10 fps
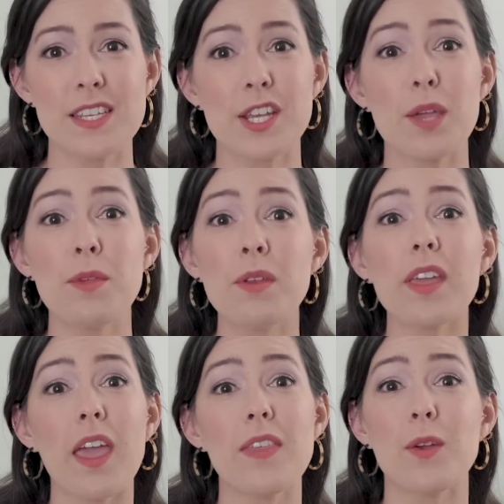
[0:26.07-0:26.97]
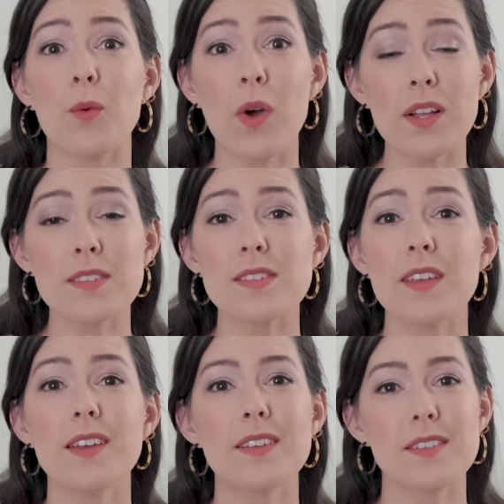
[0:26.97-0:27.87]
to communicate their wants,
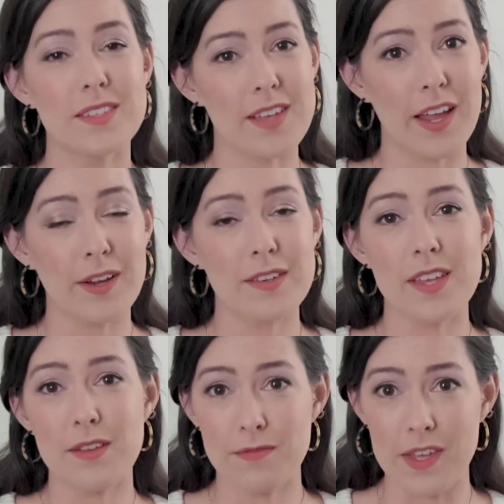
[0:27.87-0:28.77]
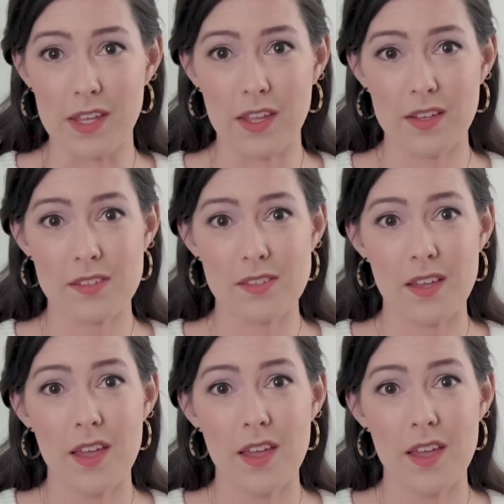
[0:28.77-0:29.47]
desires, and feelings.